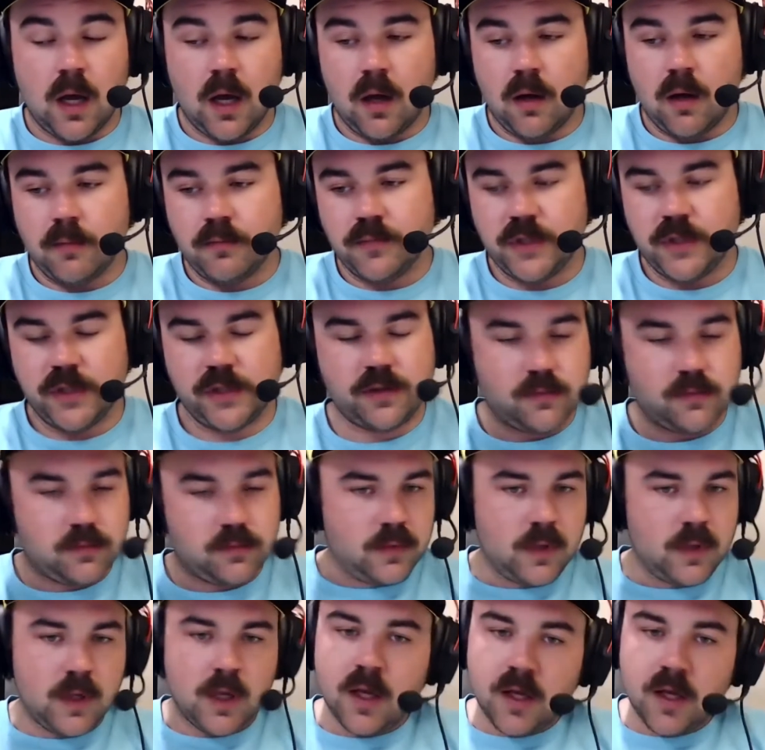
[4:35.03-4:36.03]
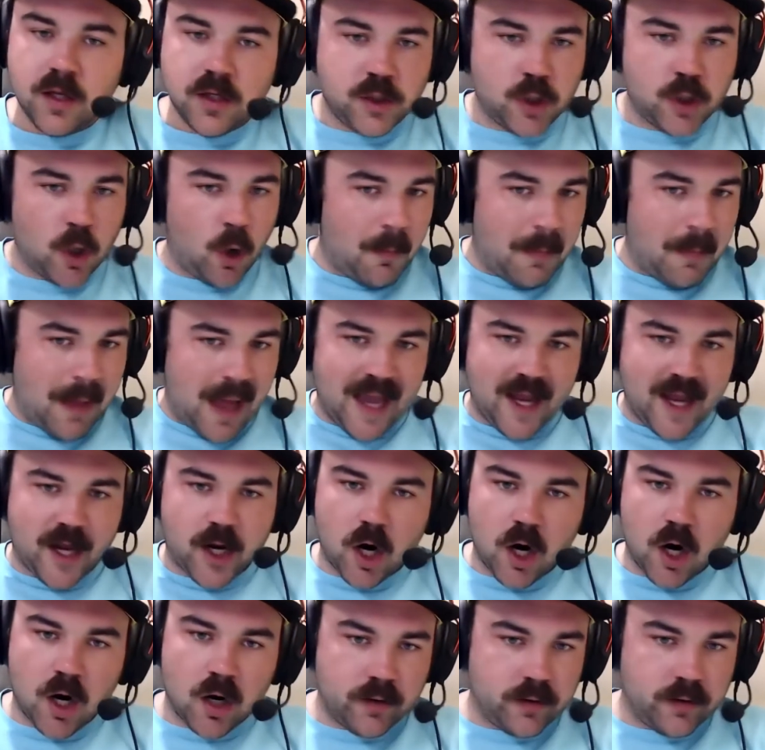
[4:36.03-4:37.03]
Just don't mind
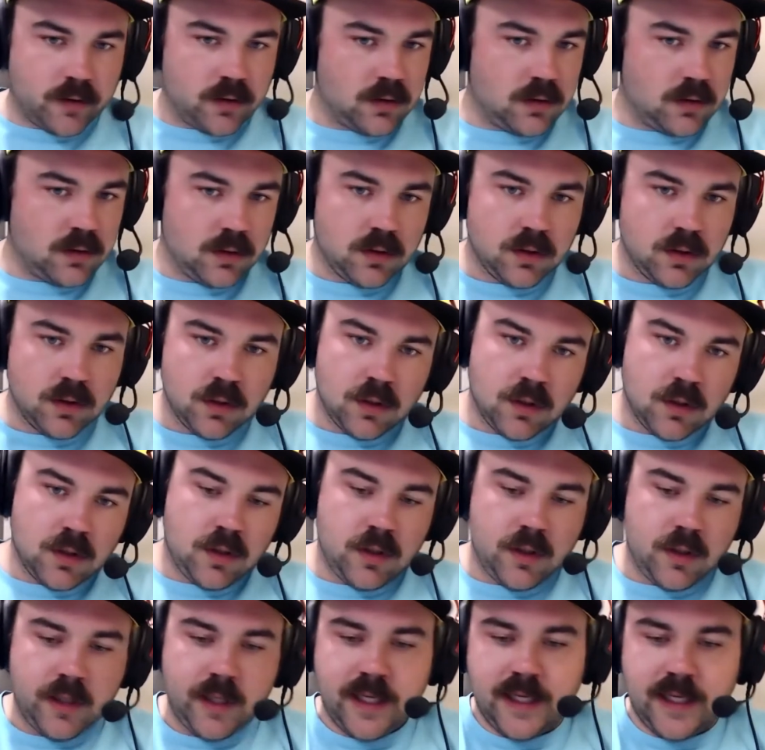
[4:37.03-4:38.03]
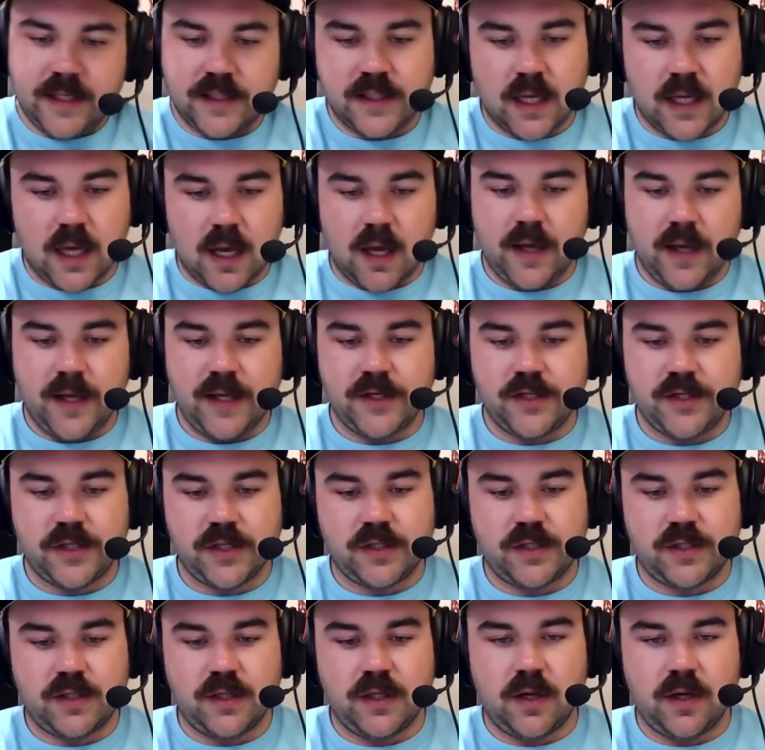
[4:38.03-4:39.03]
Kurt. He's
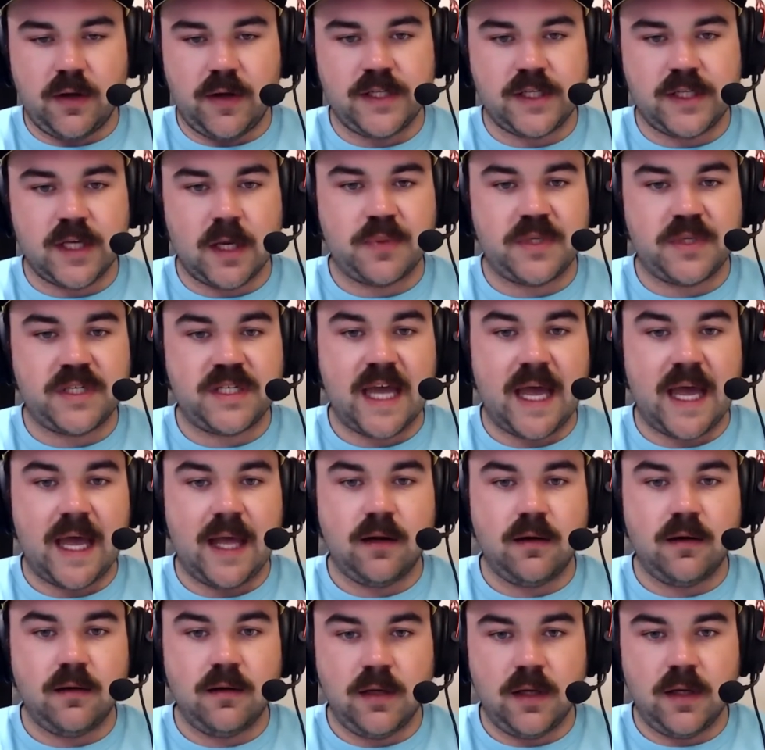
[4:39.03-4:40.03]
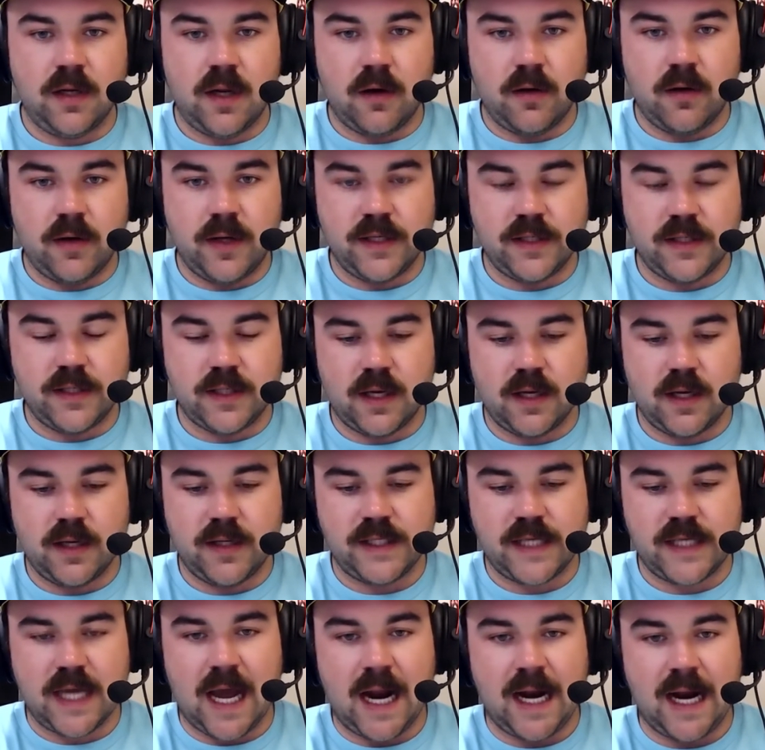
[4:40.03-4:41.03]
just, he's upset.
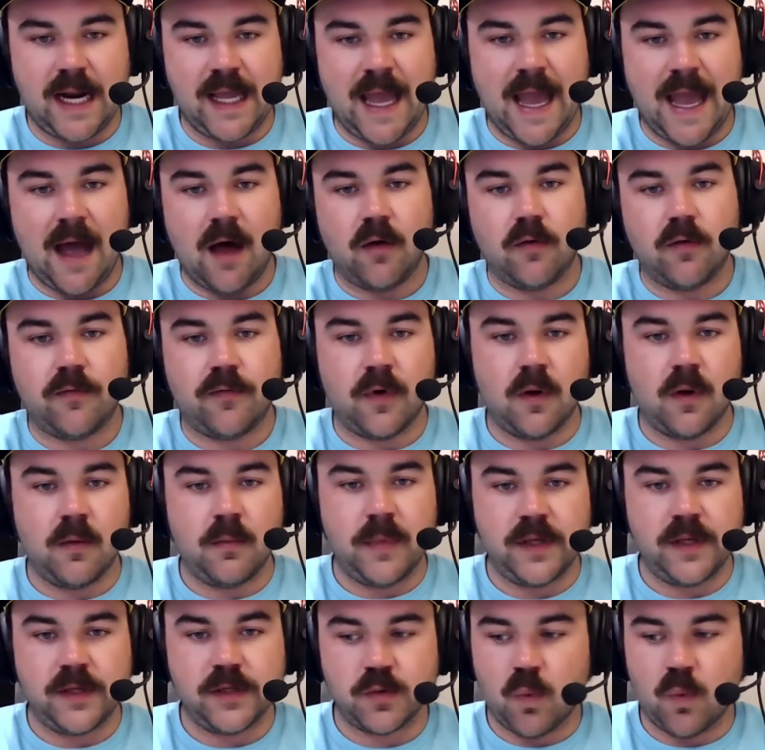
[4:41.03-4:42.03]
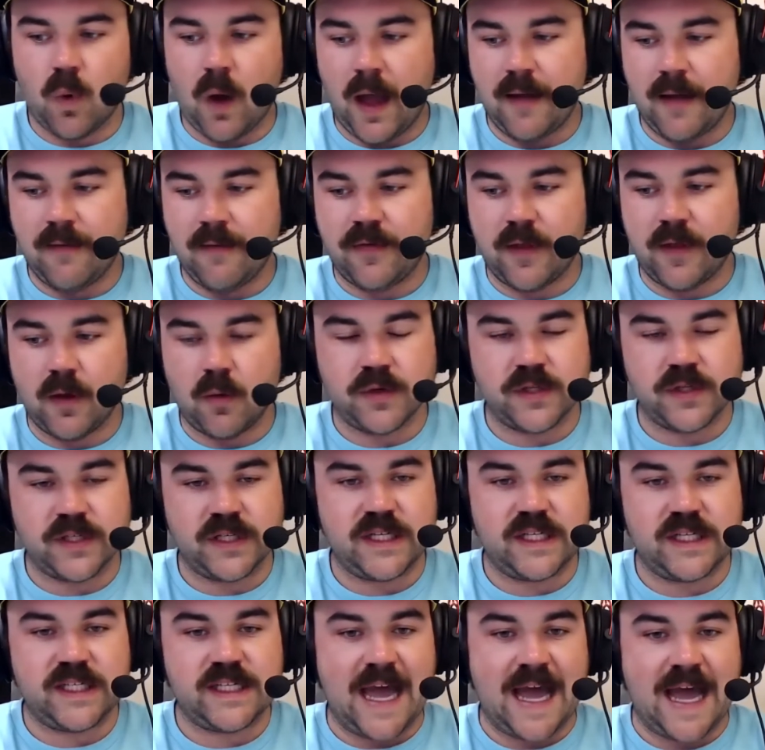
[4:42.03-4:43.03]
He's hiding out from his wife that was an
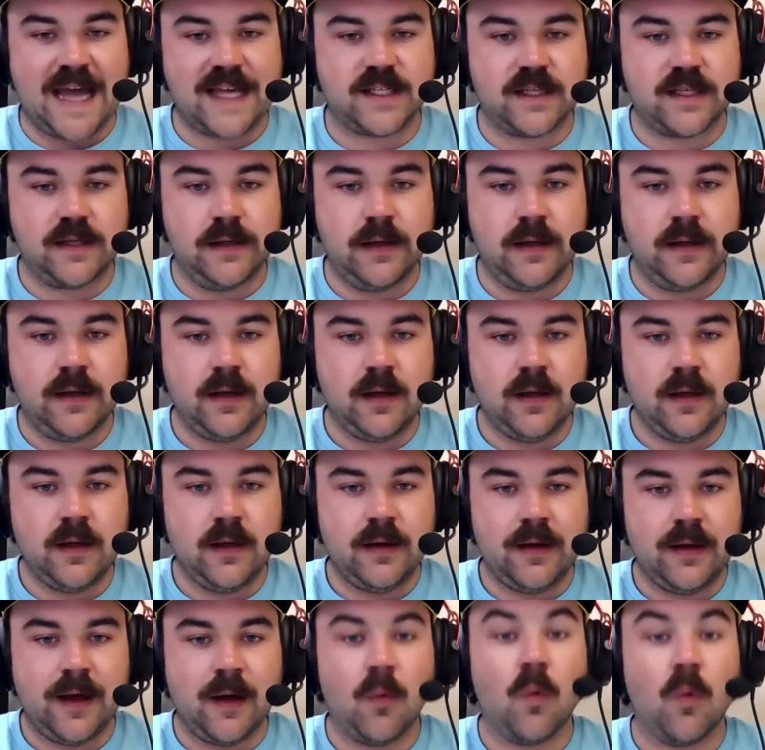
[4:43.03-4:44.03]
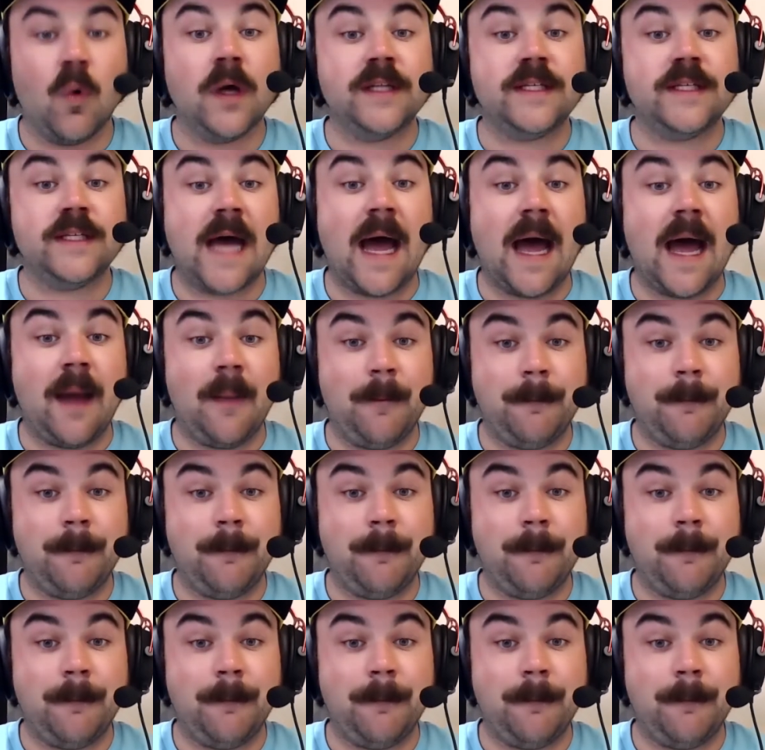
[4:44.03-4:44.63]
assassin at one time.